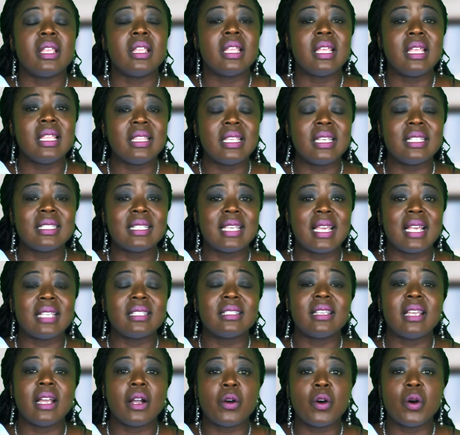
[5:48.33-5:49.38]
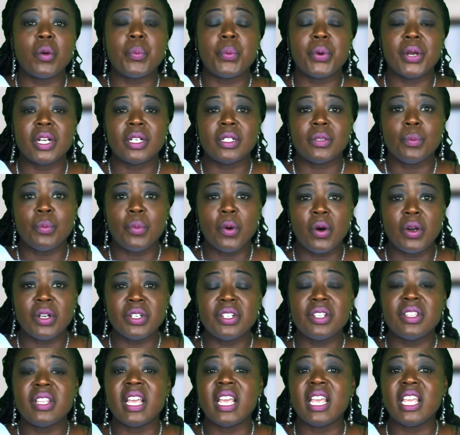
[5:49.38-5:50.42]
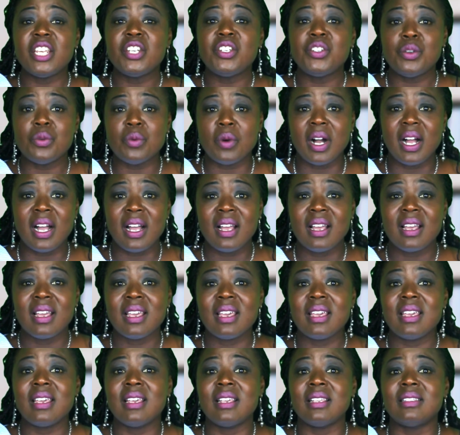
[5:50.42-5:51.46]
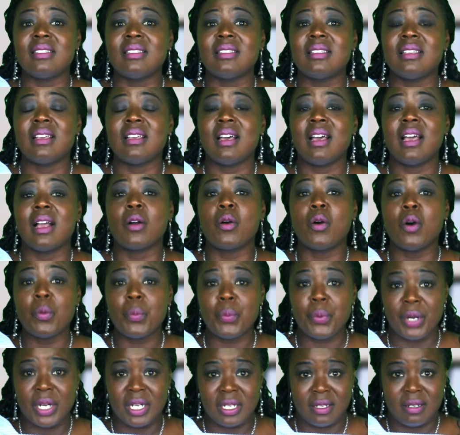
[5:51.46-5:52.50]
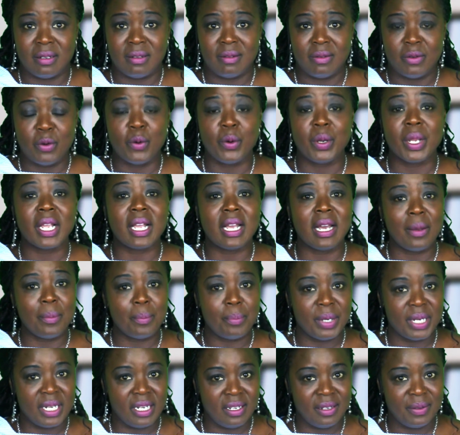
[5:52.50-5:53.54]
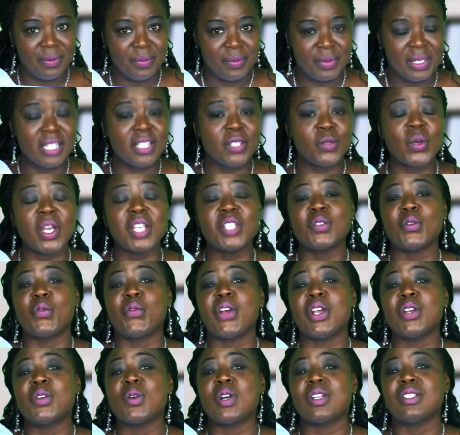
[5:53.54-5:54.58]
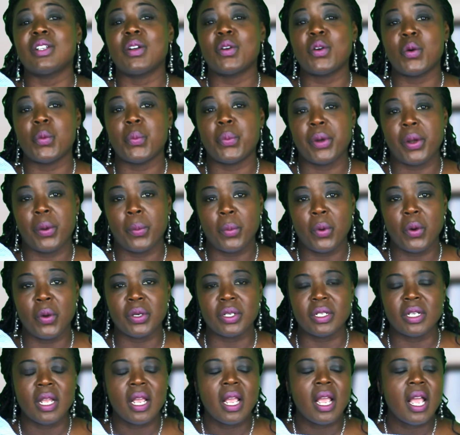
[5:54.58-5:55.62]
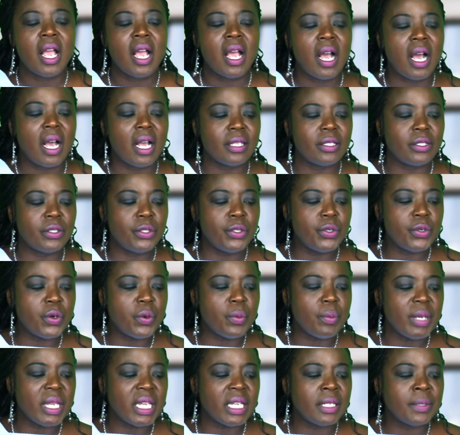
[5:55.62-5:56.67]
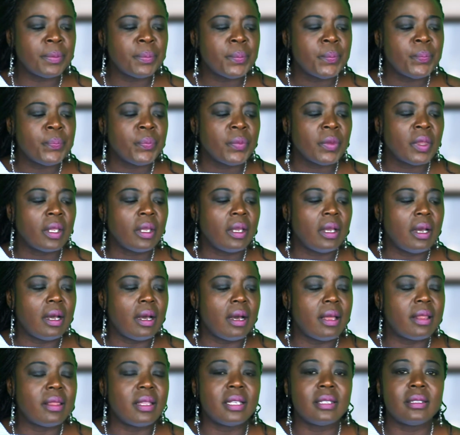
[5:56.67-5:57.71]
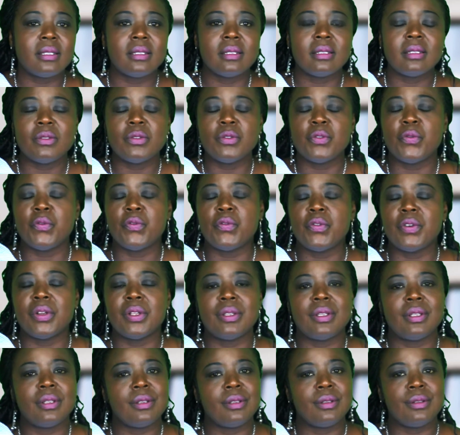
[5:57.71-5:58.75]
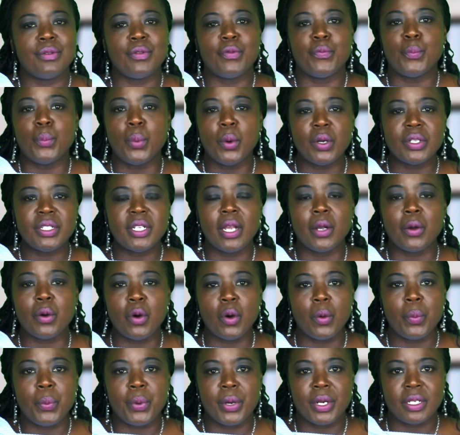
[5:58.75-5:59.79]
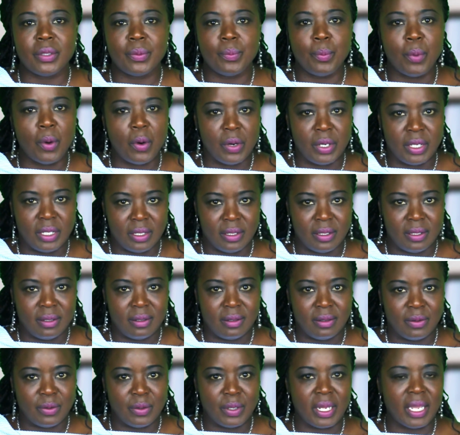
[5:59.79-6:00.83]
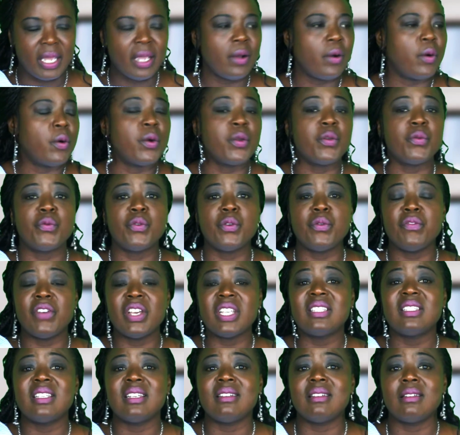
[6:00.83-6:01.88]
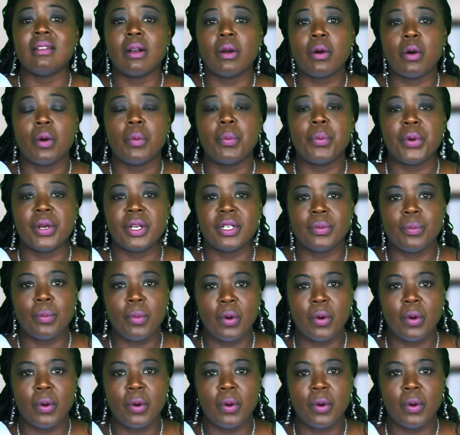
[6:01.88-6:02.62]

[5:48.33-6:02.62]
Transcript: in this case a corporate bond, the issuer is a corporate or a company. That is why it's referred to as a corporate bond. Assuming you've bought a corporate bond, okay, or you've invested in a corporate